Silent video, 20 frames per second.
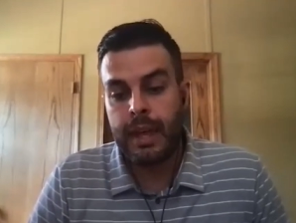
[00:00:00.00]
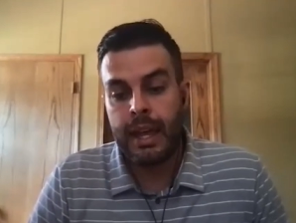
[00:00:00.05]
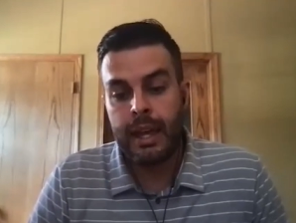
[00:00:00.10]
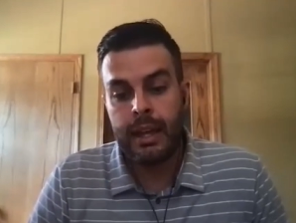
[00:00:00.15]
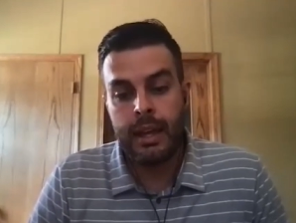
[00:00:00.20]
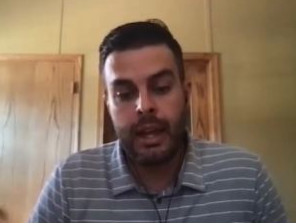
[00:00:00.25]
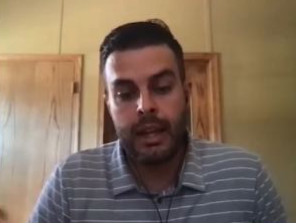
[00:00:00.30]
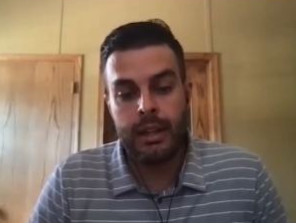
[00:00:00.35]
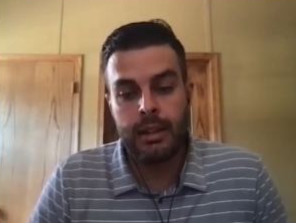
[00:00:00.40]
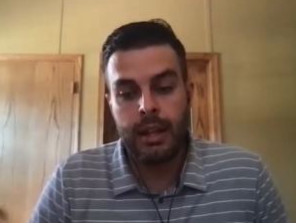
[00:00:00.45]
and,
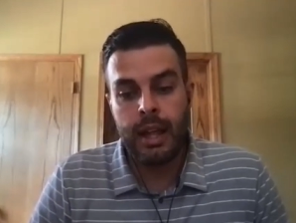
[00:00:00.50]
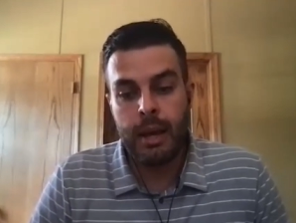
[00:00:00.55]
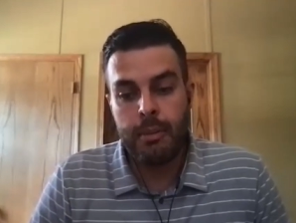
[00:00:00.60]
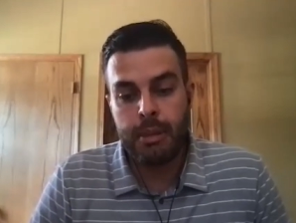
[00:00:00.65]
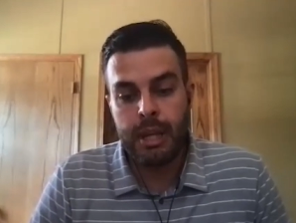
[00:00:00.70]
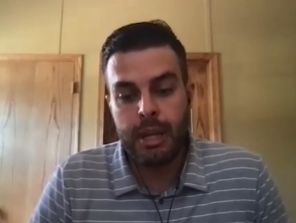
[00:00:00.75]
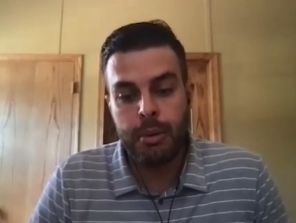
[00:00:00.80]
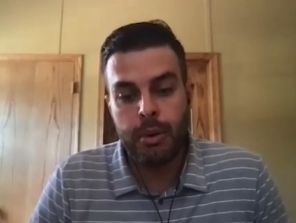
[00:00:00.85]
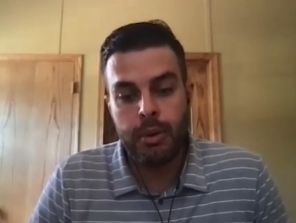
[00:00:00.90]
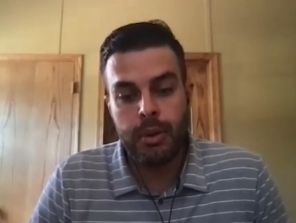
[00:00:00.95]
and, let
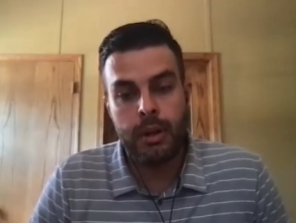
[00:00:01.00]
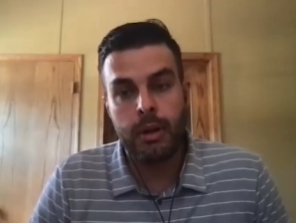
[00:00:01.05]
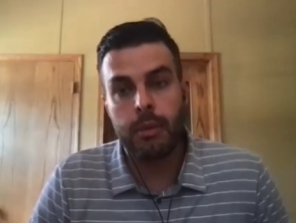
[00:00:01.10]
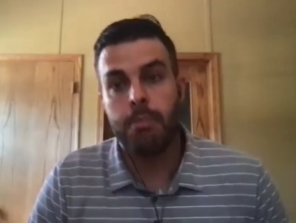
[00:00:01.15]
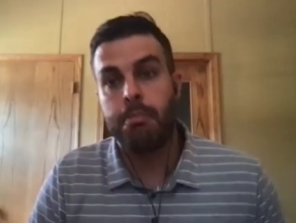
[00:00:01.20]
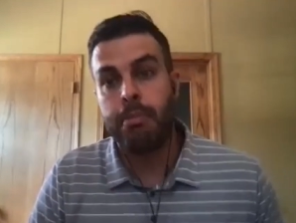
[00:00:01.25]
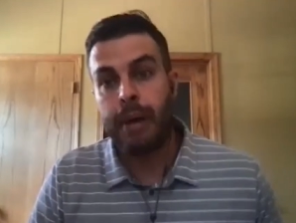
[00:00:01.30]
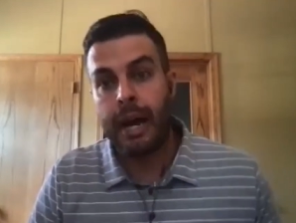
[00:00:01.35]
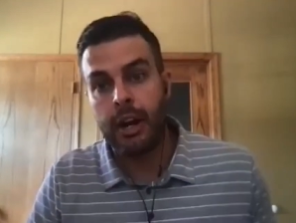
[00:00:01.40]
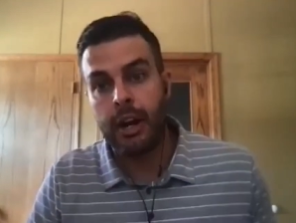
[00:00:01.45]
people that are
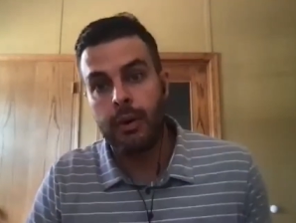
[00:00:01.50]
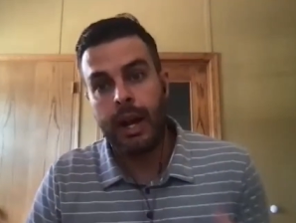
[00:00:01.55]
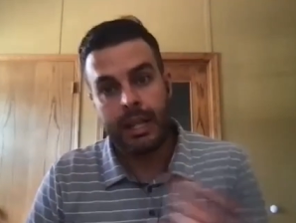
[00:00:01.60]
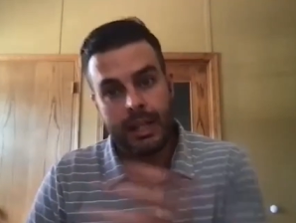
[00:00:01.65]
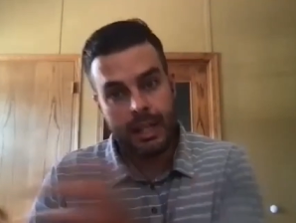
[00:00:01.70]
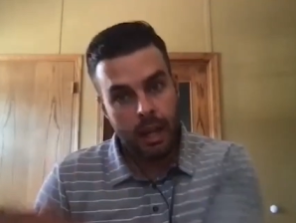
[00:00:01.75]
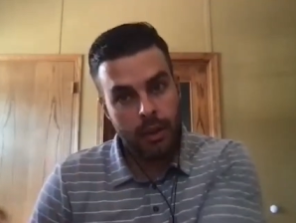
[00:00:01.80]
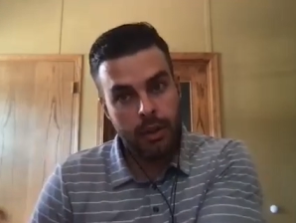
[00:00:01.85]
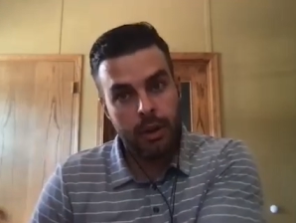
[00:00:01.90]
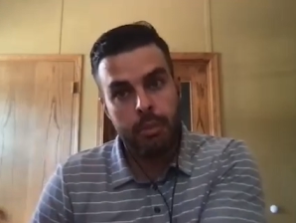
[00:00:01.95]
better at
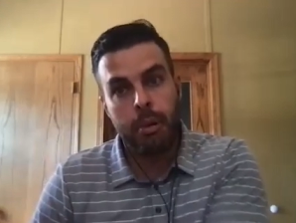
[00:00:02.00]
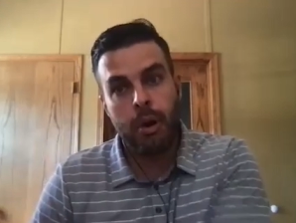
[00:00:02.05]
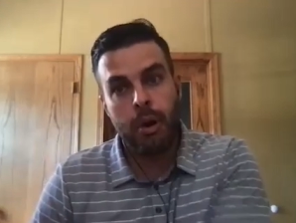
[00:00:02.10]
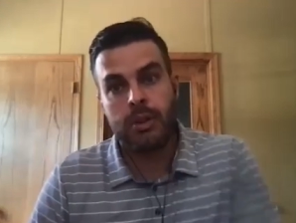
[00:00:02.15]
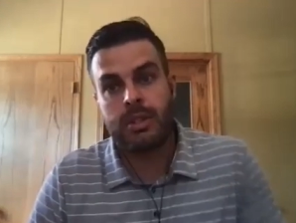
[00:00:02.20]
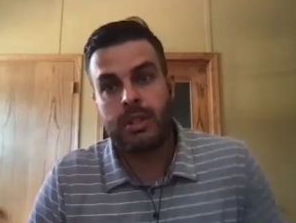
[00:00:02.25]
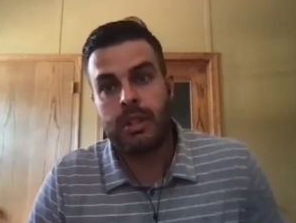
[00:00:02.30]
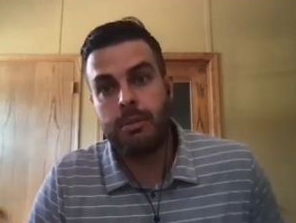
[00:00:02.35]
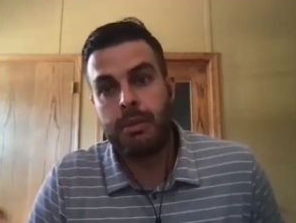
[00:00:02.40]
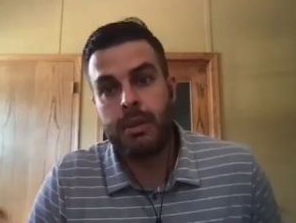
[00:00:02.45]
the other
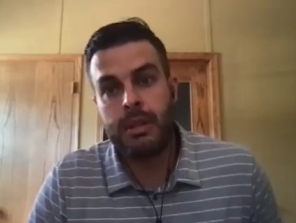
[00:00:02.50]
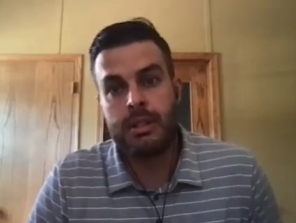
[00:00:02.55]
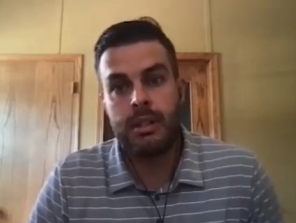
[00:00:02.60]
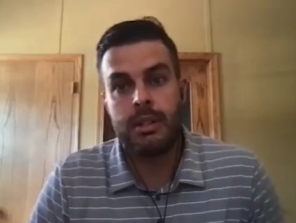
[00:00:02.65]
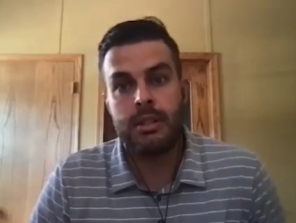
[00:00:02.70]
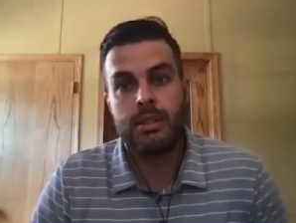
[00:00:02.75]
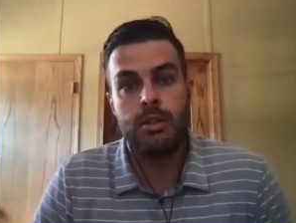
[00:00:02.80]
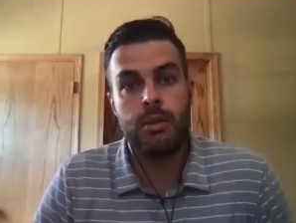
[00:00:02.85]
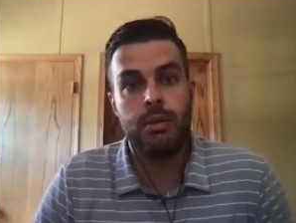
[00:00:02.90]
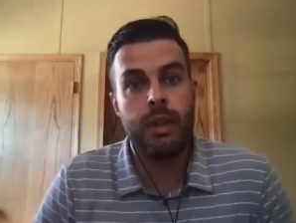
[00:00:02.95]
parts of the
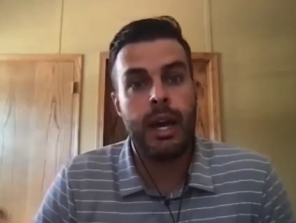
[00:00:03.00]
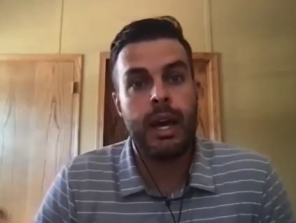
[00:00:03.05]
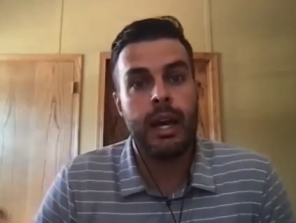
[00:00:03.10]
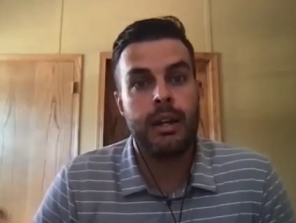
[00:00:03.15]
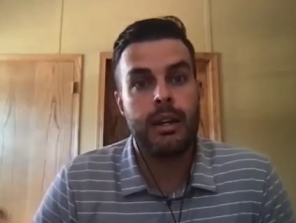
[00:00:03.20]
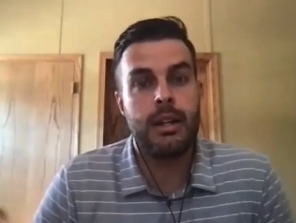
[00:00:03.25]
business do that.